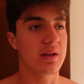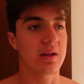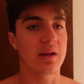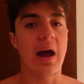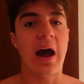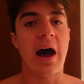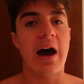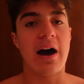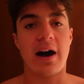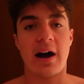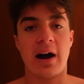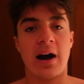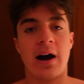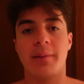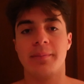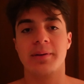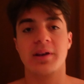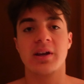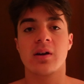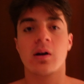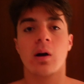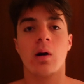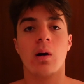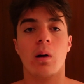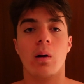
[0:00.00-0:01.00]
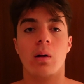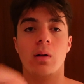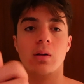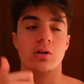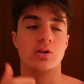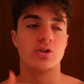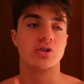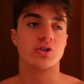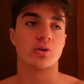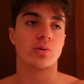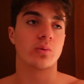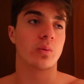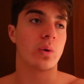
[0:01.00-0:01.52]
having
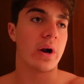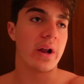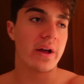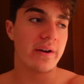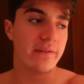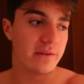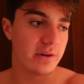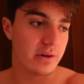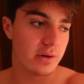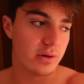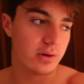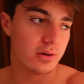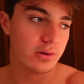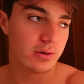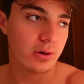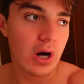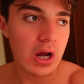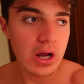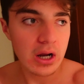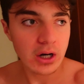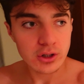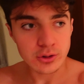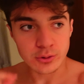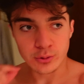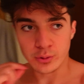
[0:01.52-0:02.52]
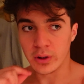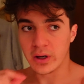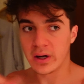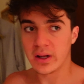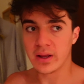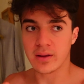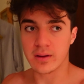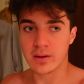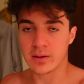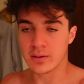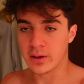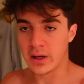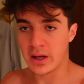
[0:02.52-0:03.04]
calls or whatever, or
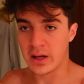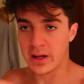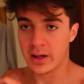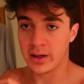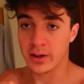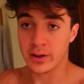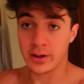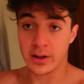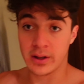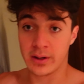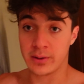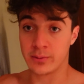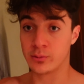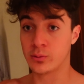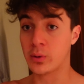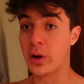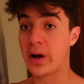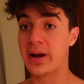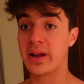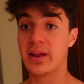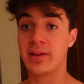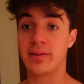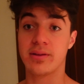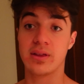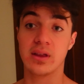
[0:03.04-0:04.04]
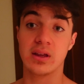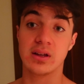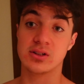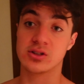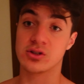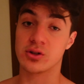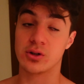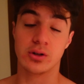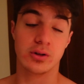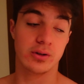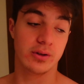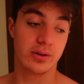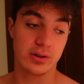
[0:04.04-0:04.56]
reading, uh, writing things
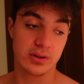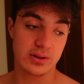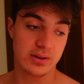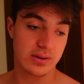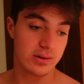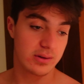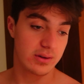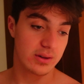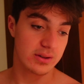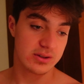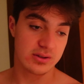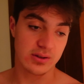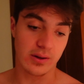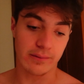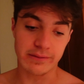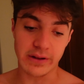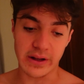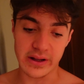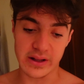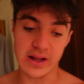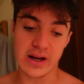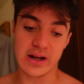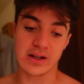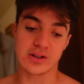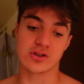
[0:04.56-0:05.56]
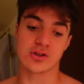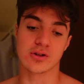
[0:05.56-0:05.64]
or stuff like that.